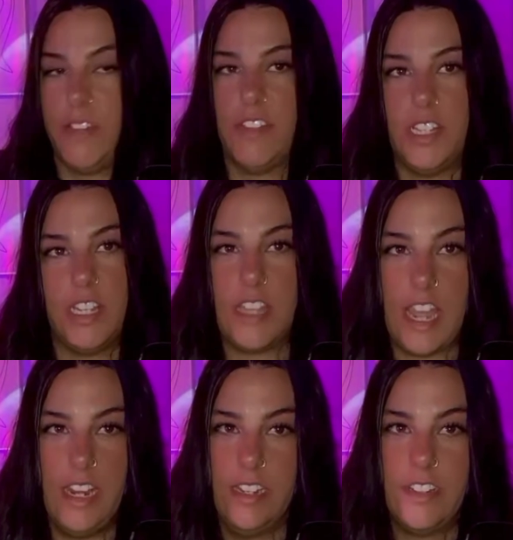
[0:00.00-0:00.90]
given
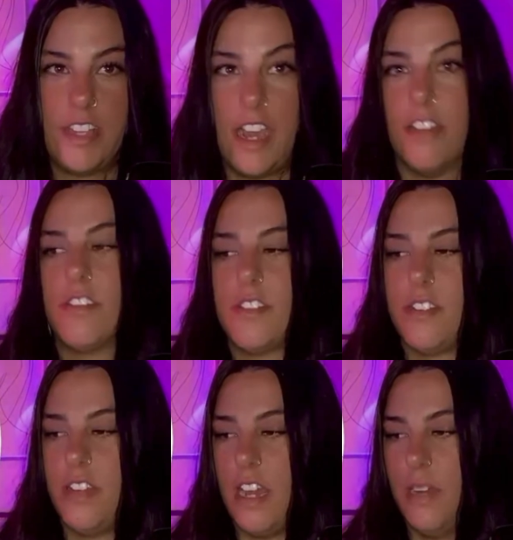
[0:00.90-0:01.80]
that the 8th
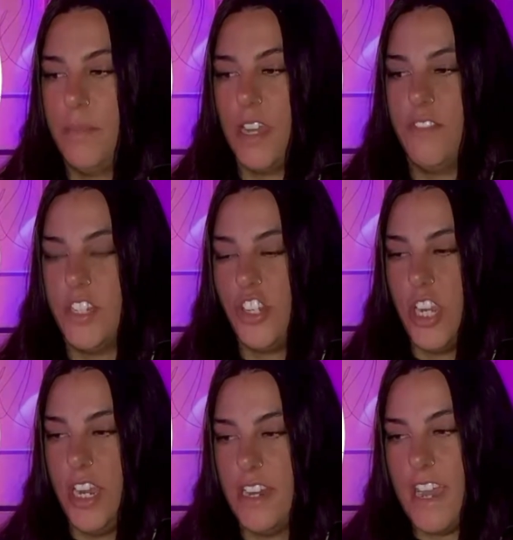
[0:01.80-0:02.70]
house
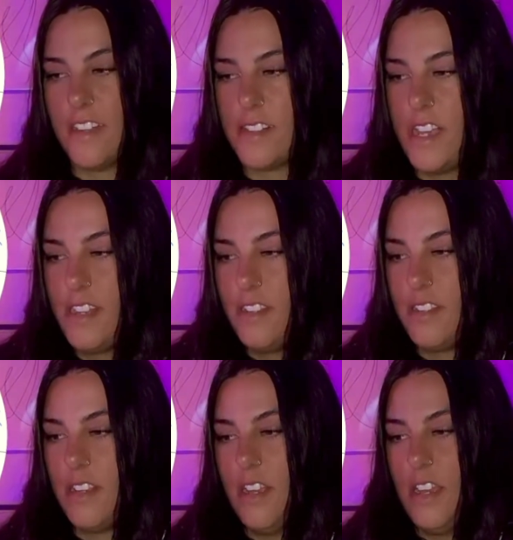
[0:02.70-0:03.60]
governs shared
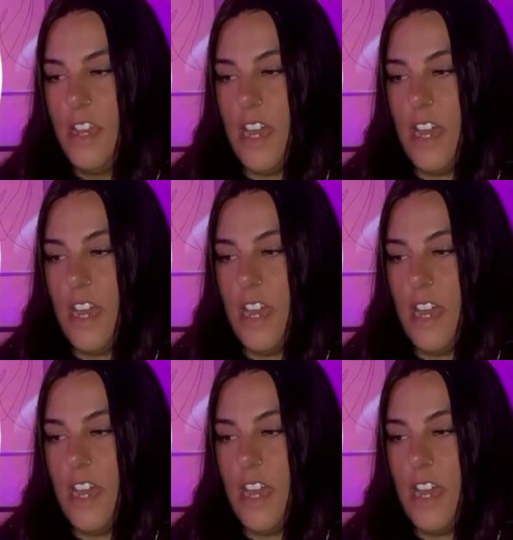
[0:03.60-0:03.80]
assets.